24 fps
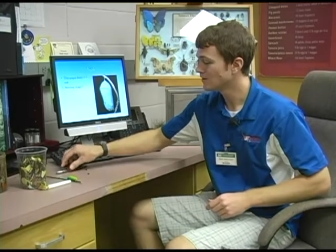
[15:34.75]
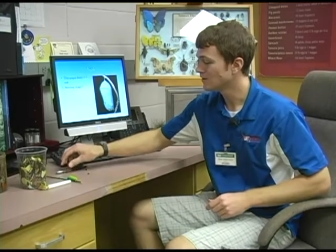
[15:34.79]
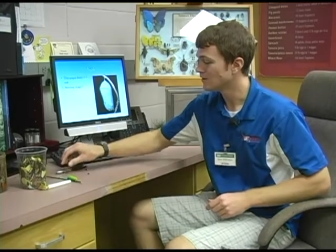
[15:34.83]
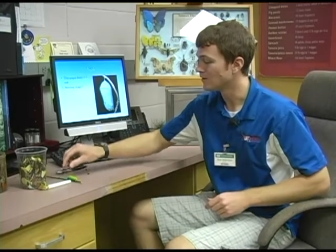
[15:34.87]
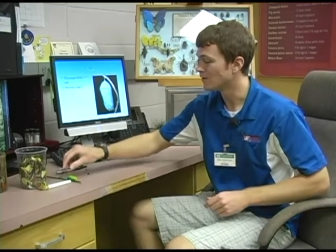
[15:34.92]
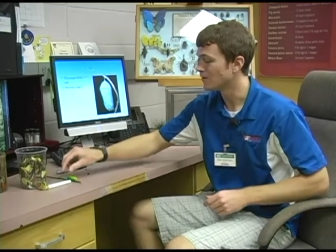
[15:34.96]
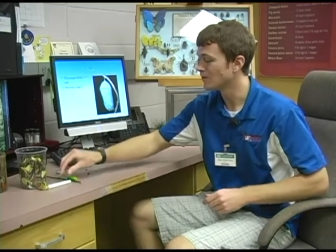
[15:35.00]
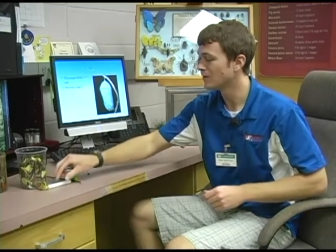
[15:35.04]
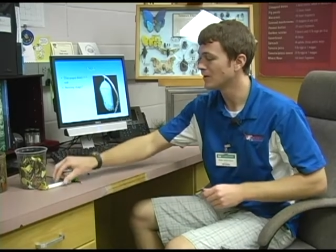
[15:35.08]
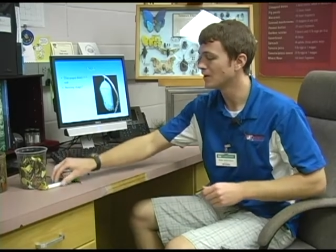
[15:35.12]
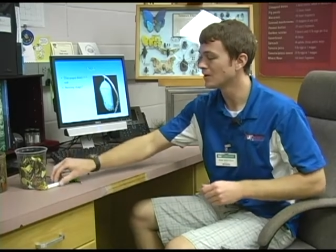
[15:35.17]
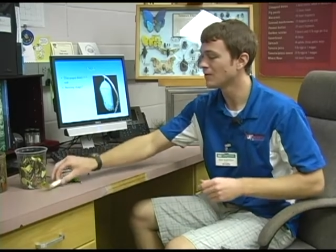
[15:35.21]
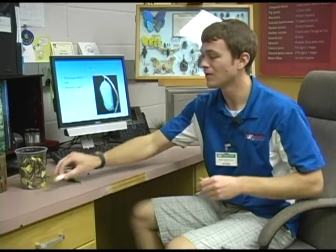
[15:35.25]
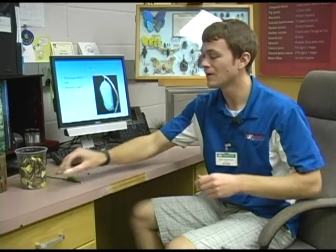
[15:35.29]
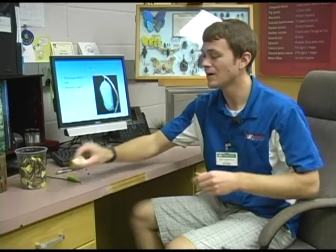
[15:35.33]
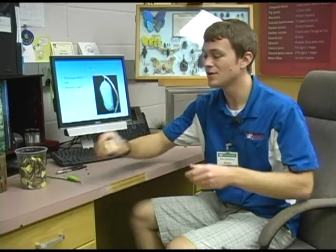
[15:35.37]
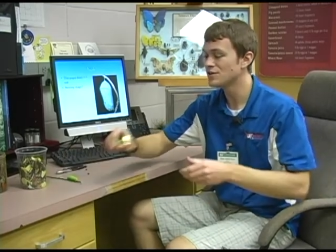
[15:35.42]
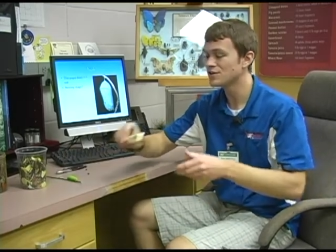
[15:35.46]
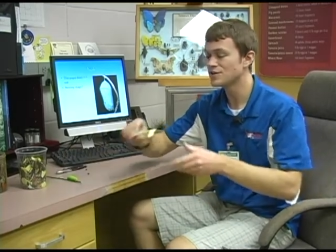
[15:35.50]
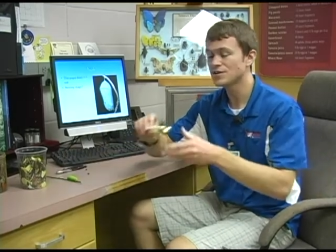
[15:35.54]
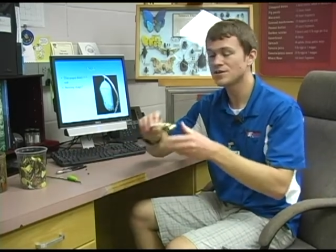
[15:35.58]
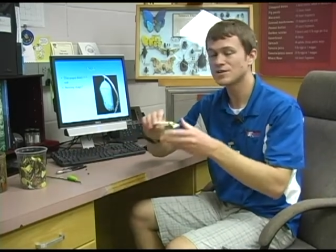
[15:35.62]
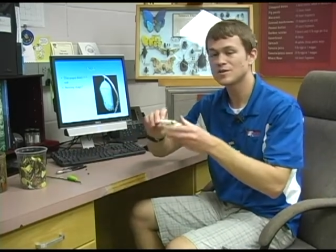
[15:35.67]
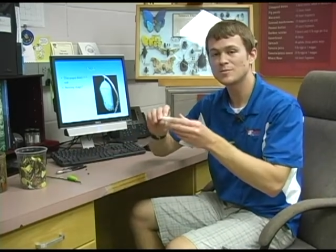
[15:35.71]
are
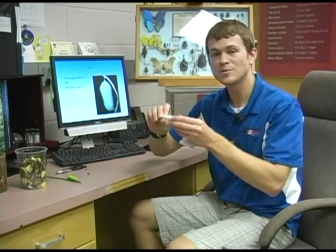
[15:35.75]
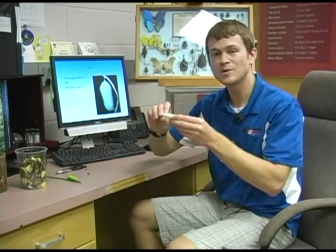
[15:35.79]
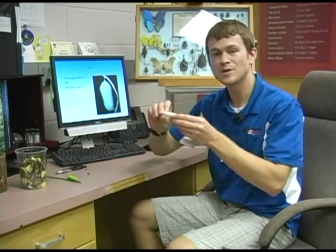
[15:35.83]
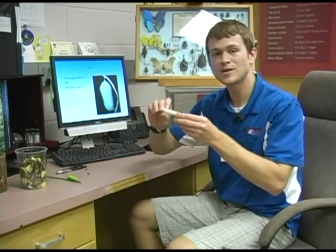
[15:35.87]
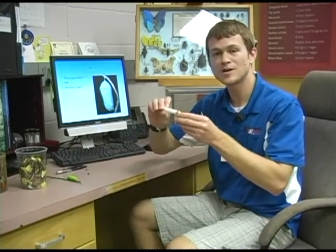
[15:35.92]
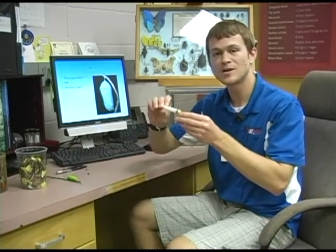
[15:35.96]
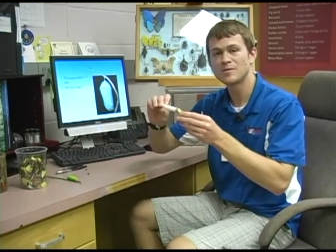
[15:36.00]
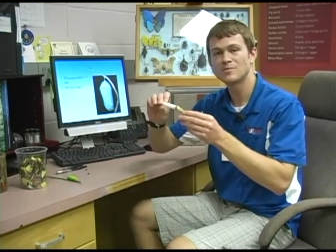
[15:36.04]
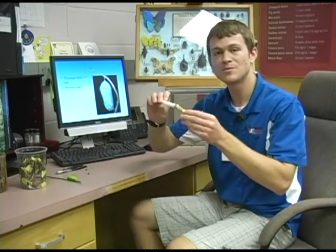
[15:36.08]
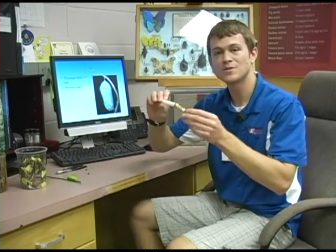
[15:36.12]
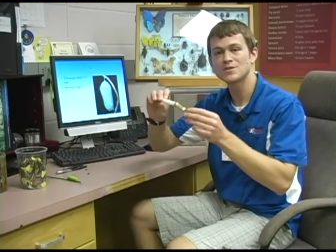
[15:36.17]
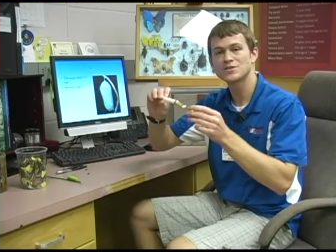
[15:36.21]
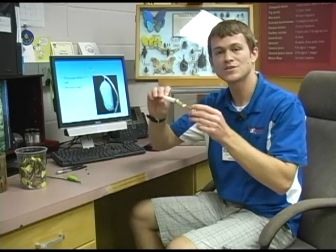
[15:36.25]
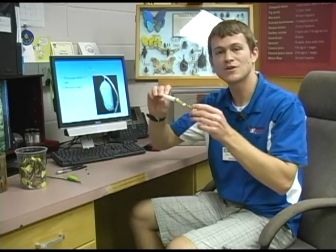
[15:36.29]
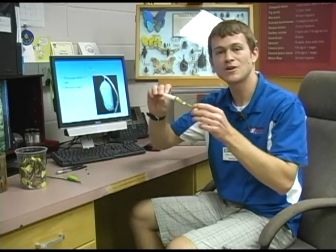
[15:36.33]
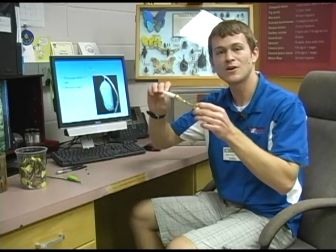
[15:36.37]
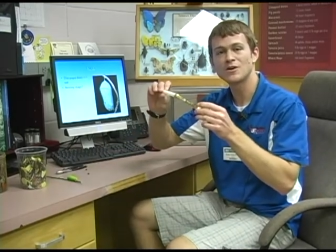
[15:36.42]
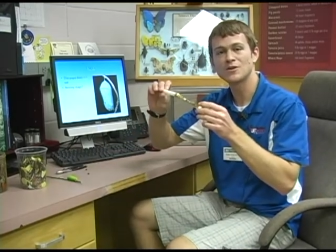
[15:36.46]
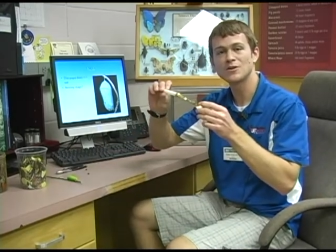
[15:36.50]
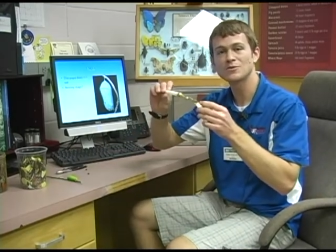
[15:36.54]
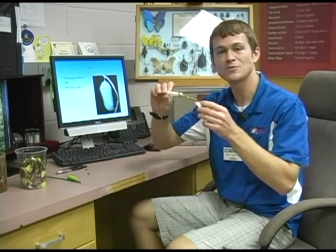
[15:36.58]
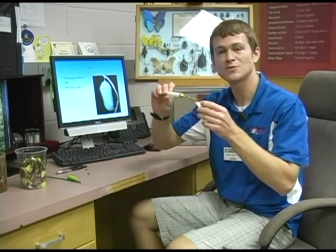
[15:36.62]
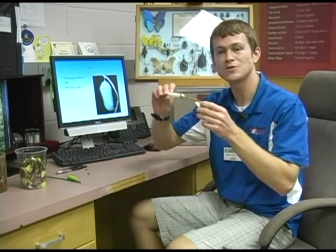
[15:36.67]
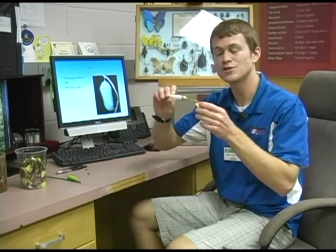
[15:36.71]
rearranging to become this
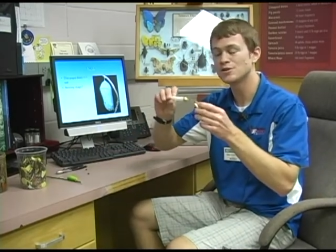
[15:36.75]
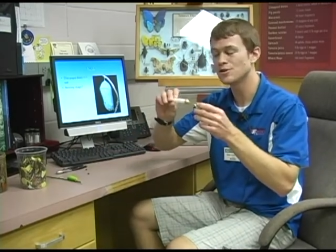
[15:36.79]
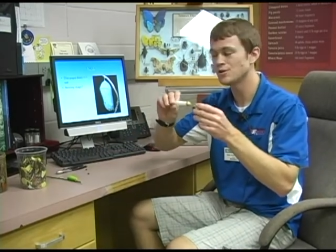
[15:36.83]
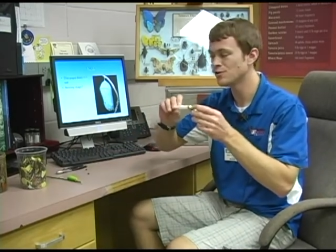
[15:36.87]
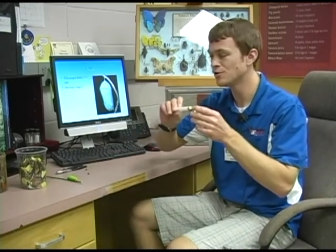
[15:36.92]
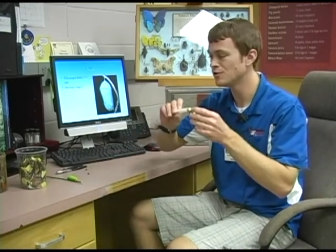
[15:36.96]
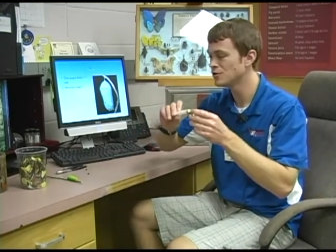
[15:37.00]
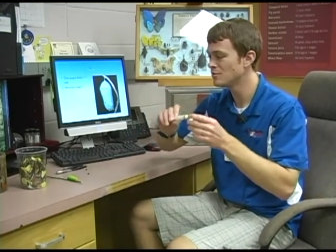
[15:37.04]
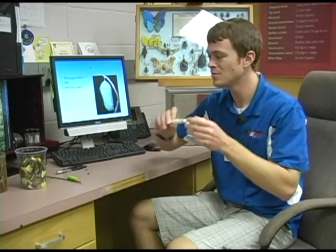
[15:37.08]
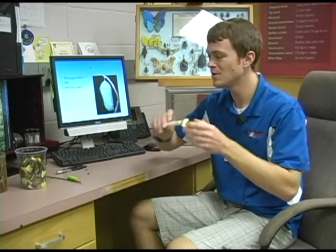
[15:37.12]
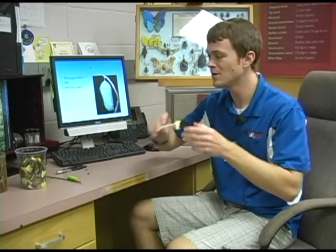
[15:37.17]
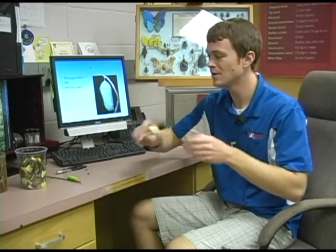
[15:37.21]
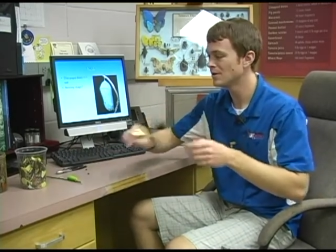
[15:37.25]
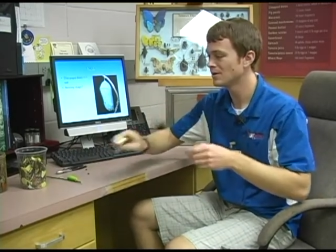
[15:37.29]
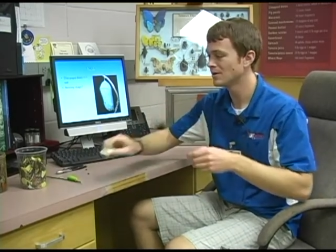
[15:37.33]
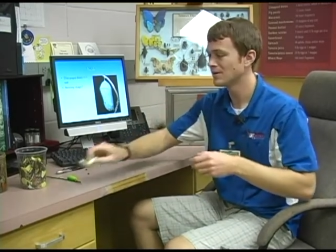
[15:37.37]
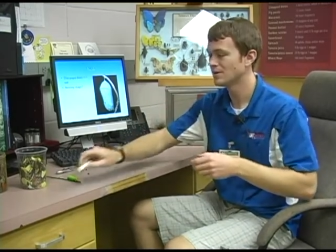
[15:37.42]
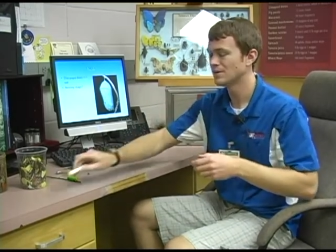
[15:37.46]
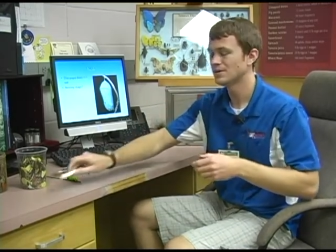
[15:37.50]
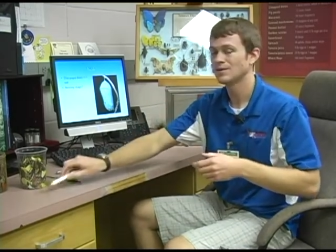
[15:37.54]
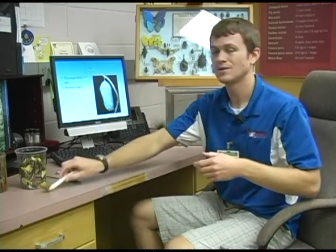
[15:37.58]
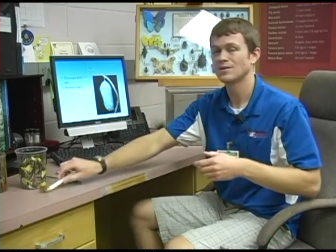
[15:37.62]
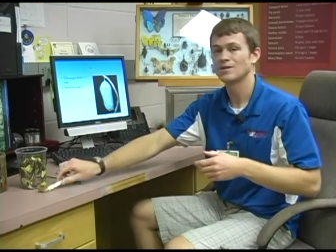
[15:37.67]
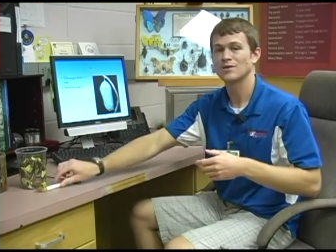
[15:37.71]
hollow tube.
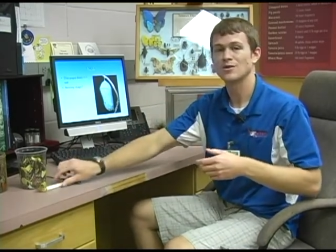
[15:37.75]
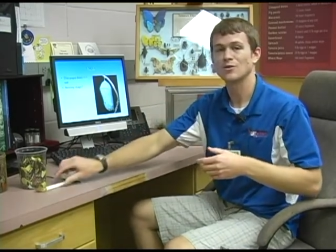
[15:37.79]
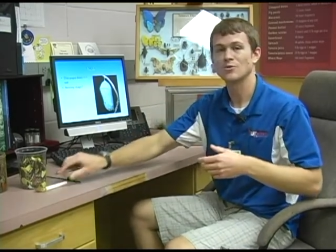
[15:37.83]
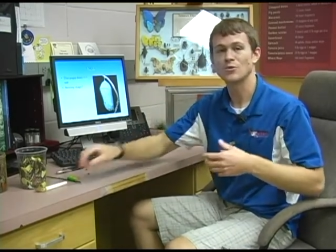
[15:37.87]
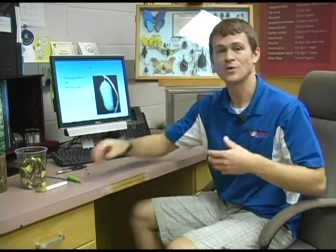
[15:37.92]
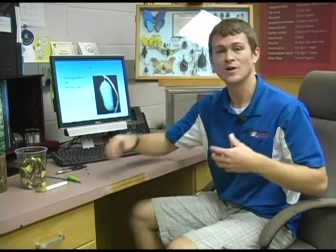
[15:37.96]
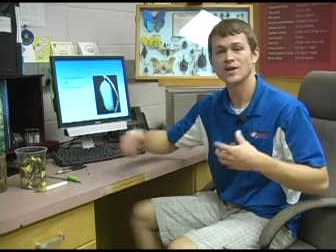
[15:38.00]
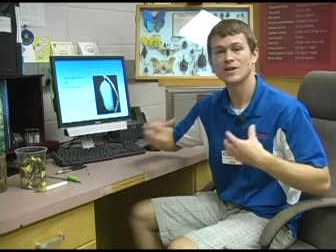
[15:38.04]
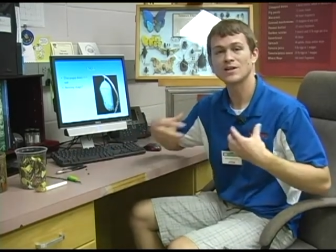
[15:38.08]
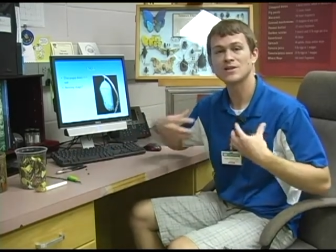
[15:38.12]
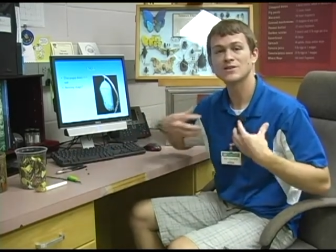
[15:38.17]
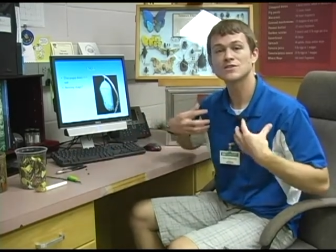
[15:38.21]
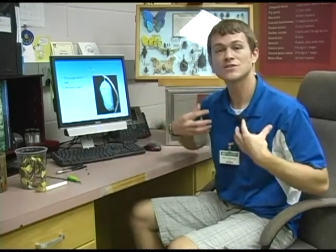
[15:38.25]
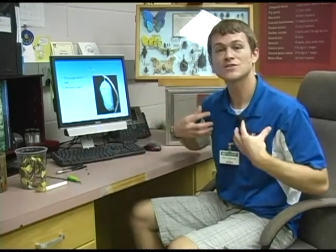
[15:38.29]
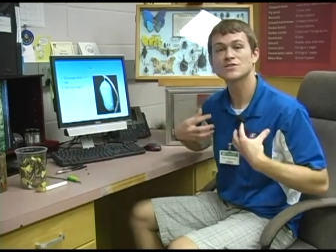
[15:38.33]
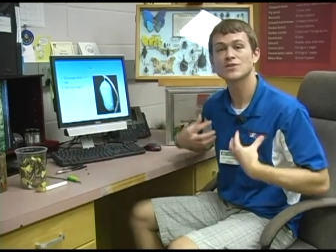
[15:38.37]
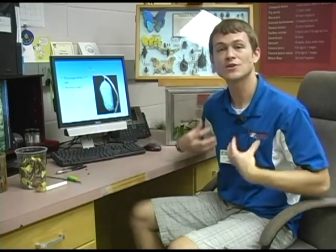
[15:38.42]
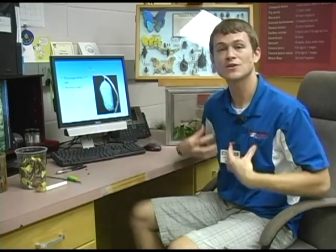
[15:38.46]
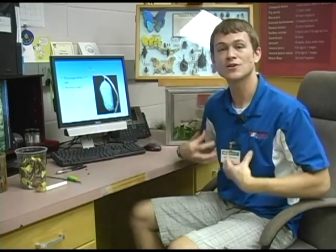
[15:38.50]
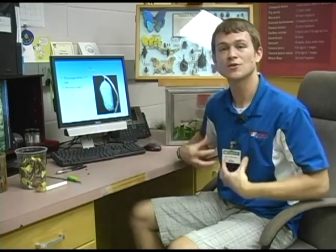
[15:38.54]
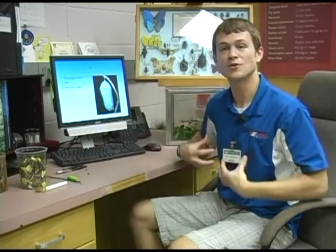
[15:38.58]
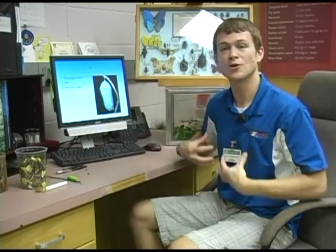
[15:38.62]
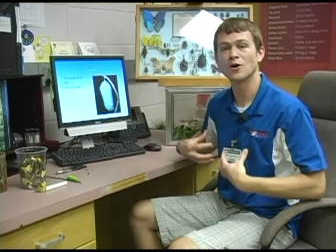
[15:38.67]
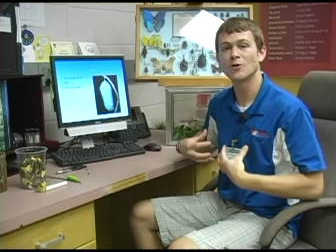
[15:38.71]
The wings
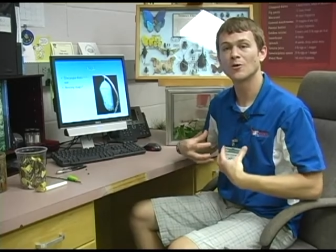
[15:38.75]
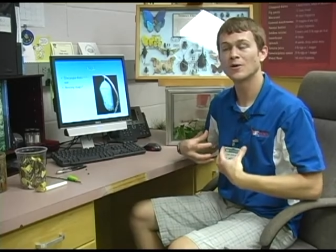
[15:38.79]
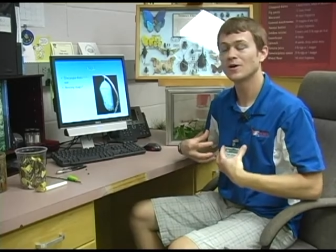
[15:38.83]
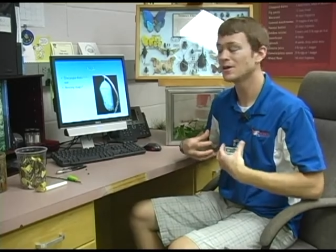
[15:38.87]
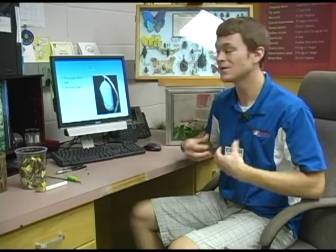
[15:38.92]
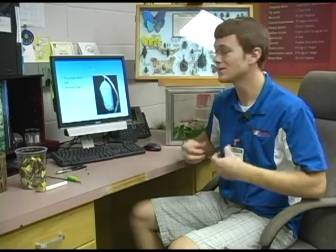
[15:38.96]
are growing